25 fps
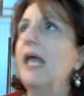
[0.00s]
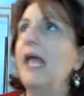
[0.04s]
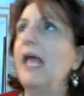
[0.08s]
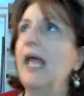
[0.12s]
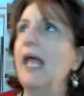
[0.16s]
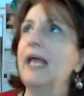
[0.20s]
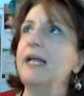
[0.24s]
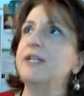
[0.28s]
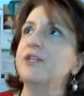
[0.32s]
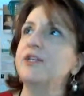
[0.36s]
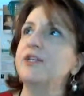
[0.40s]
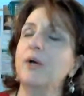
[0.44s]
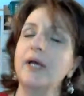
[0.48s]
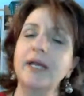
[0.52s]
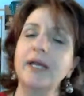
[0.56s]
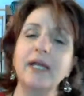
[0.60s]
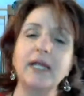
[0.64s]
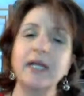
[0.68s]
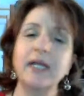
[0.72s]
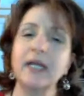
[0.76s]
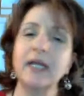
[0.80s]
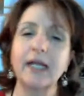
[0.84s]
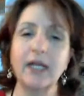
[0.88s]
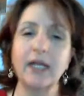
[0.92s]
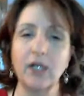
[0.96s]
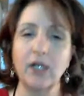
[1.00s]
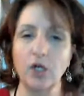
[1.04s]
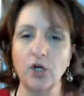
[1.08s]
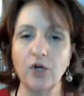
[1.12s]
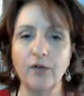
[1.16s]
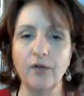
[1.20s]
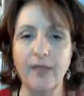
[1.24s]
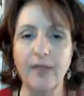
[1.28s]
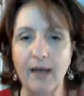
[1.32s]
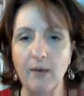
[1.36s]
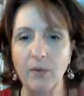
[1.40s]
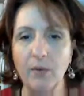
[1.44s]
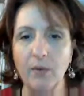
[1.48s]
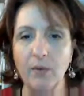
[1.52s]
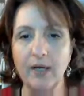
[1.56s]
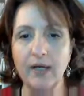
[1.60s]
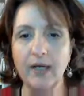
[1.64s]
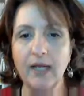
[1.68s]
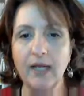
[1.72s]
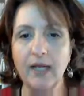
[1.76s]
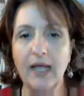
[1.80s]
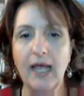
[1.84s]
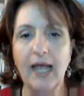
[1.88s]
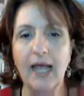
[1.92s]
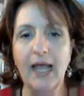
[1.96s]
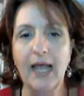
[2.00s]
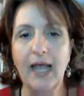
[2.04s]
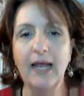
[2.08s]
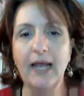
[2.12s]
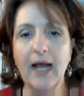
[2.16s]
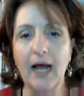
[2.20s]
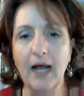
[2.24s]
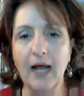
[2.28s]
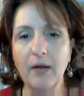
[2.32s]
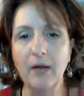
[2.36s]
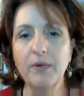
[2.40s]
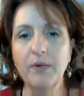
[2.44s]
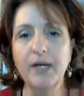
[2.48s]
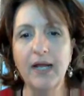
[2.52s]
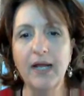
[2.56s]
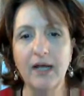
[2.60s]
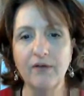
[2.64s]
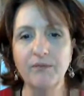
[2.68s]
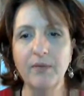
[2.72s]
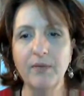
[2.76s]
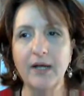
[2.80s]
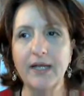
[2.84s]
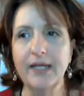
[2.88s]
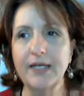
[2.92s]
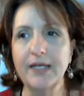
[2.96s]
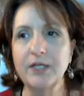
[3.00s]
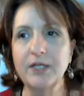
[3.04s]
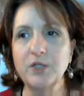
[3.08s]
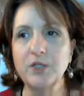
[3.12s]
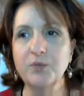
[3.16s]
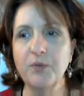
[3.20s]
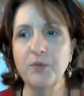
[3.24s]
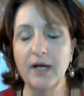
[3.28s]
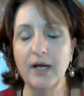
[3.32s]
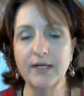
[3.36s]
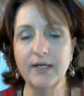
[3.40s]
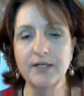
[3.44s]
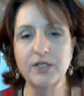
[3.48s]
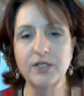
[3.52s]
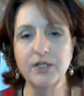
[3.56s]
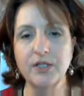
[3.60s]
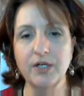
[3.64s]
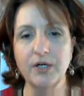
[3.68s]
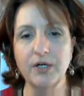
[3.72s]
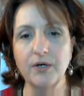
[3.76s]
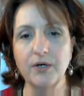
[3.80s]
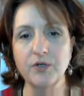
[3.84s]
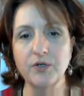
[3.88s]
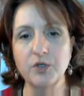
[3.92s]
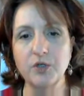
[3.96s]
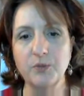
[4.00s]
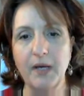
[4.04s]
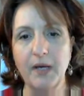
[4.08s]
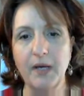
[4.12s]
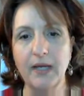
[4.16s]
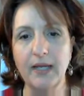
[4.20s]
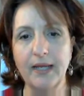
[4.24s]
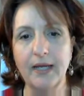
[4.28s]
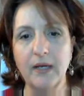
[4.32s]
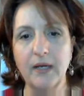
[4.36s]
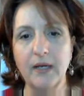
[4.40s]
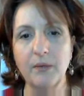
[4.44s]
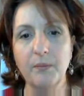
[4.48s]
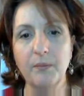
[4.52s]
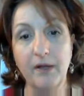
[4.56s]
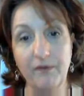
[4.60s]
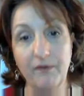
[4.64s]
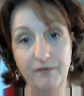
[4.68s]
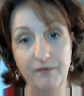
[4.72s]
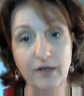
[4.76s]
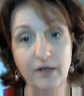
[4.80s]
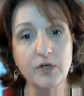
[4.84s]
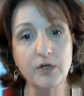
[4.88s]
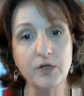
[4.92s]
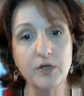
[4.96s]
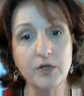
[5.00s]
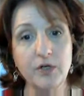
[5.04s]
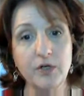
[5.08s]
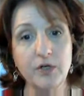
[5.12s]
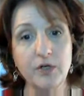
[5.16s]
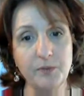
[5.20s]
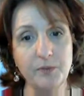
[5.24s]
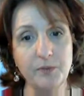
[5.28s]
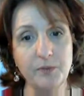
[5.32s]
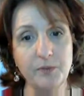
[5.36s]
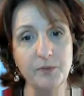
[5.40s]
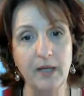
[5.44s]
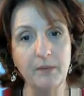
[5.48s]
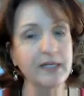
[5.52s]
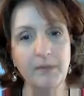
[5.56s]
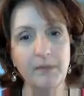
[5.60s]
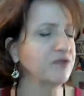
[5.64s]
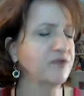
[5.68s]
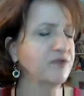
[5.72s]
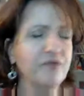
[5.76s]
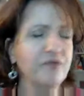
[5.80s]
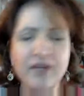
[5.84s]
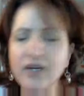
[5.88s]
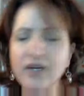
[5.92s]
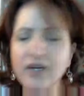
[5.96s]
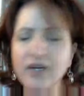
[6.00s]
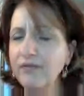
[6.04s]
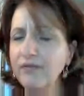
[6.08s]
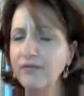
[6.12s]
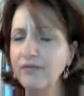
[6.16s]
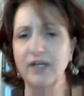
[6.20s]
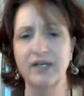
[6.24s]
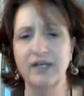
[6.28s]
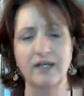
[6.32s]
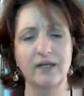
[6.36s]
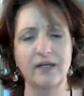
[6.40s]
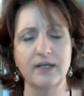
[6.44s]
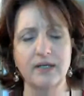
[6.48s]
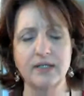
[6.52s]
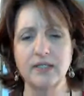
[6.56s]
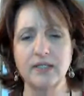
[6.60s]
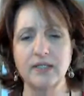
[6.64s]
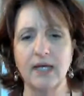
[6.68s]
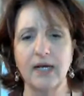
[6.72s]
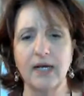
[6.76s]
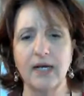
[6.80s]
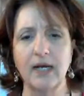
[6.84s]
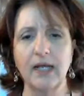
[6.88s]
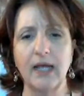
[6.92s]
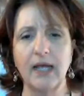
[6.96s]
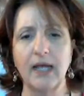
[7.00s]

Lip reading: And so any kid can learn that one. And I would have my kids practice their spelling by finger spelling, because it's very, very kinesthetic.